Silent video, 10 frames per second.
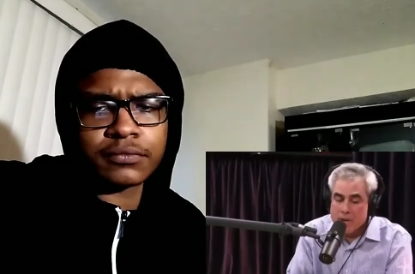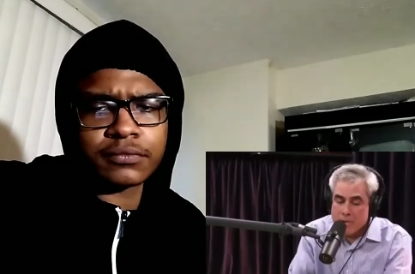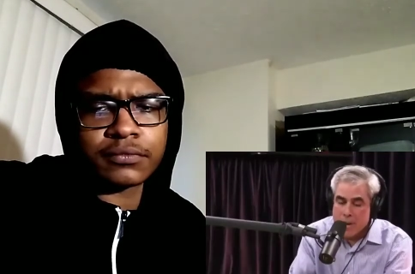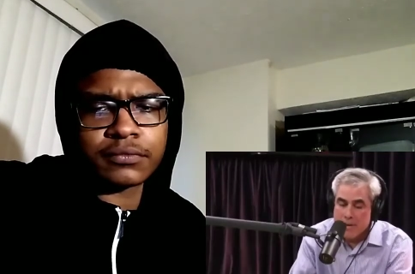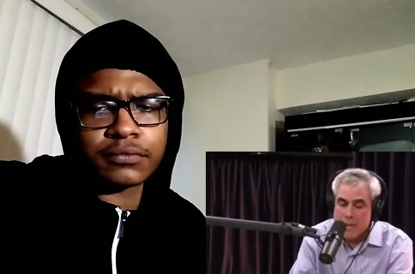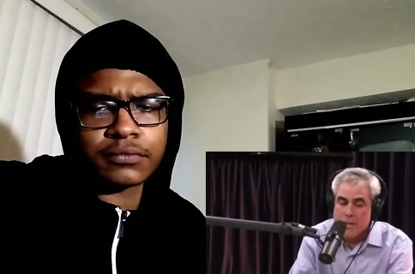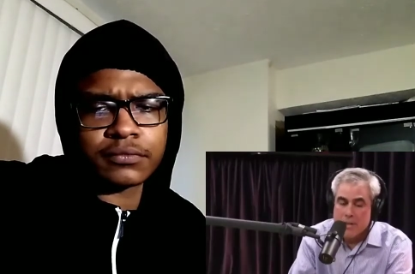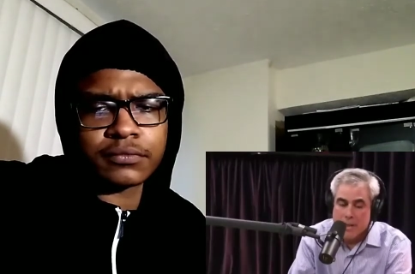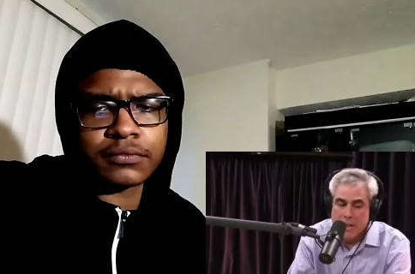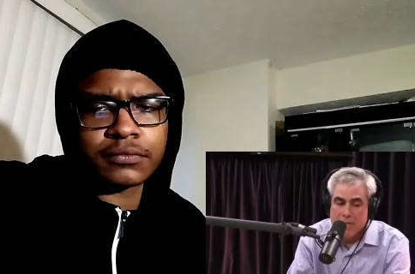Speaker 1: it's strange to
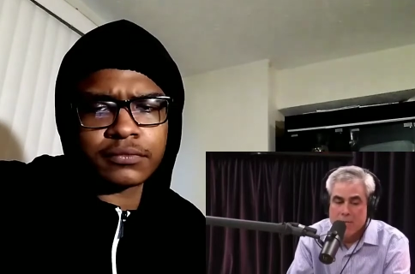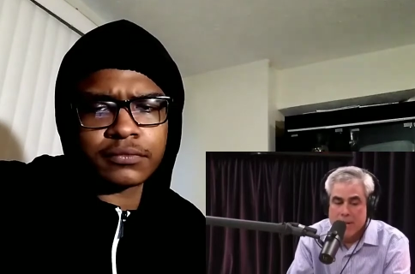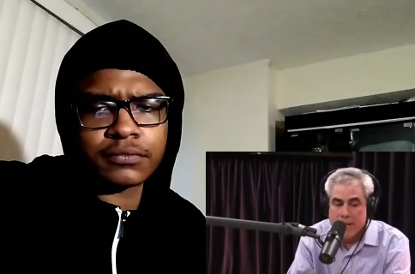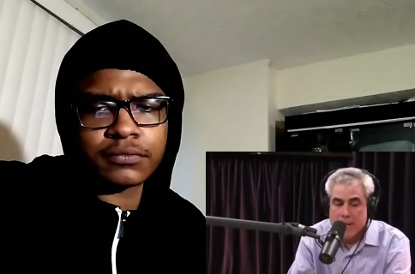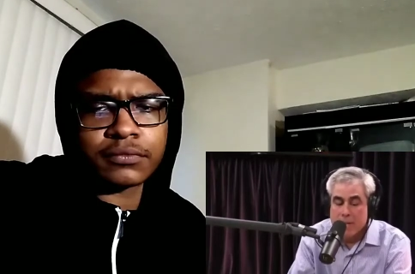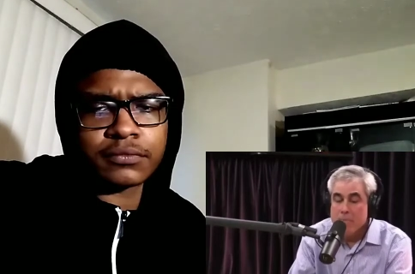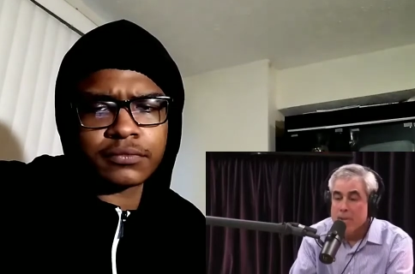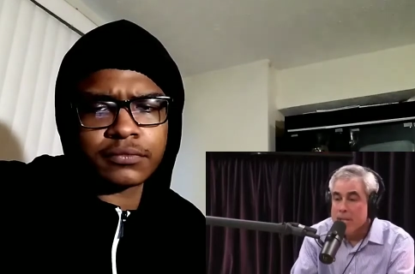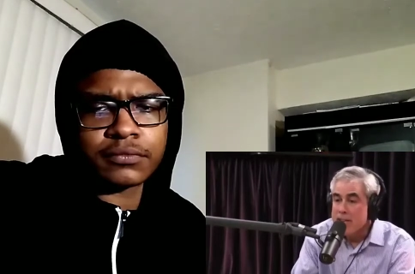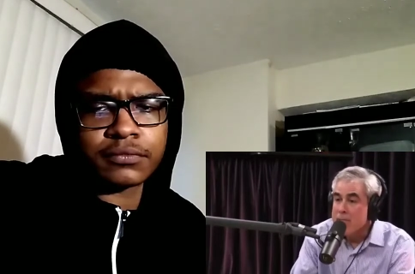look at it from the outside, and
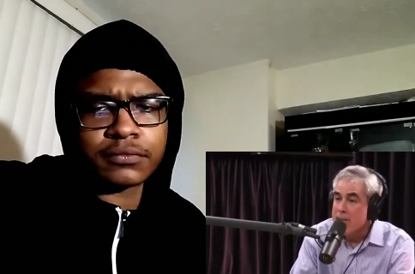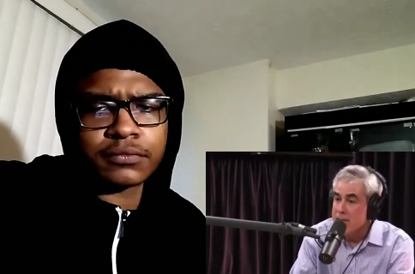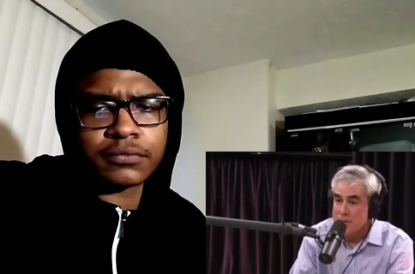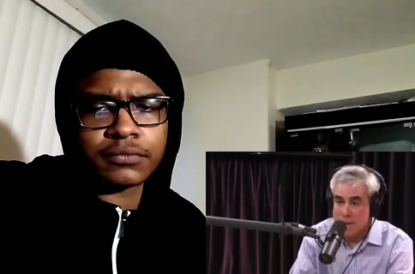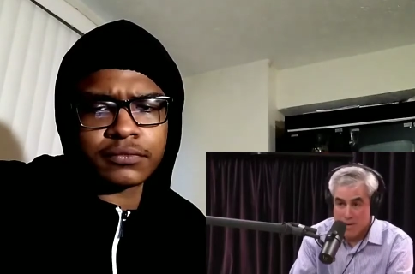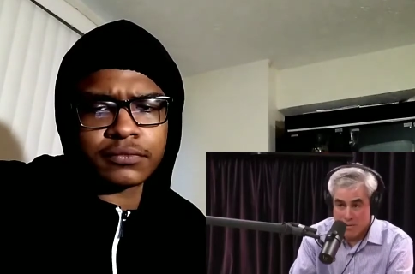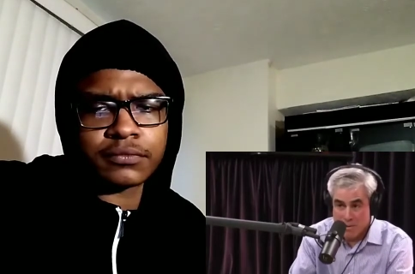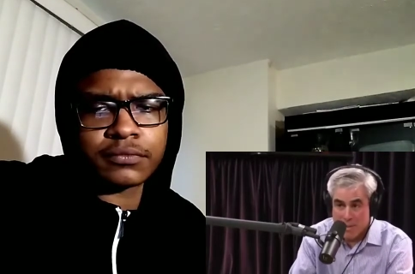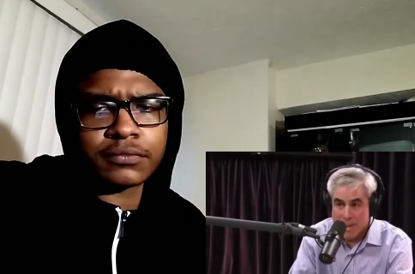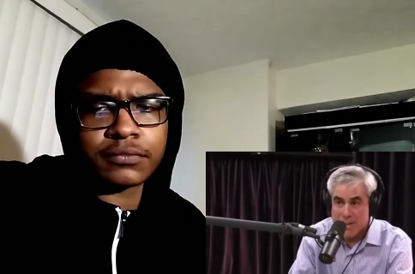believe me, it's stranger
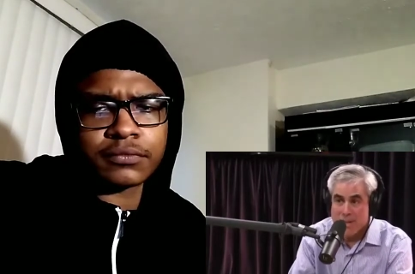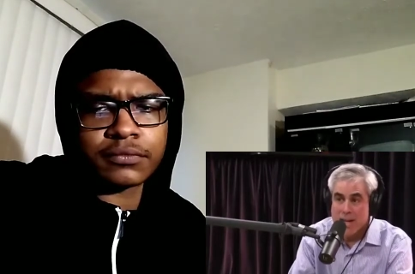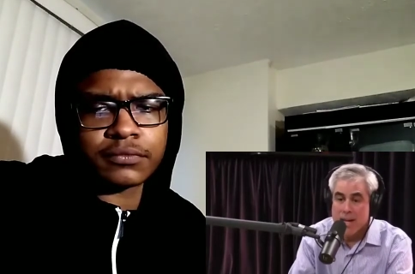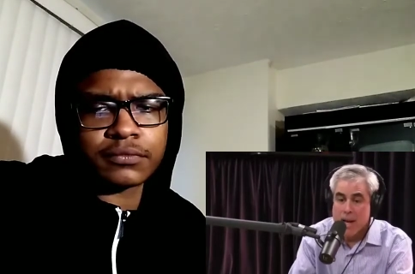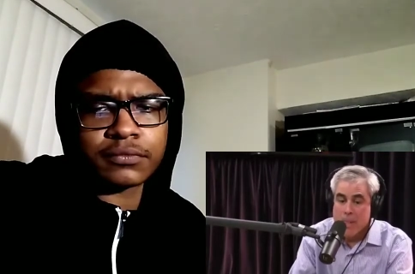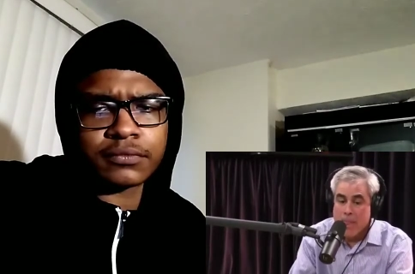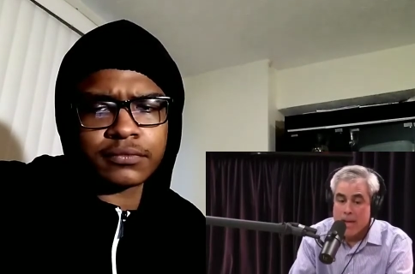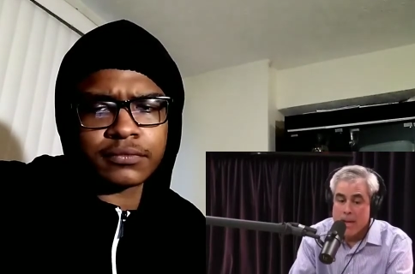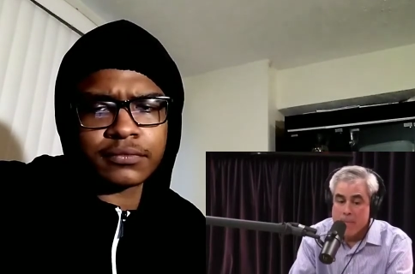from the inside. Mm.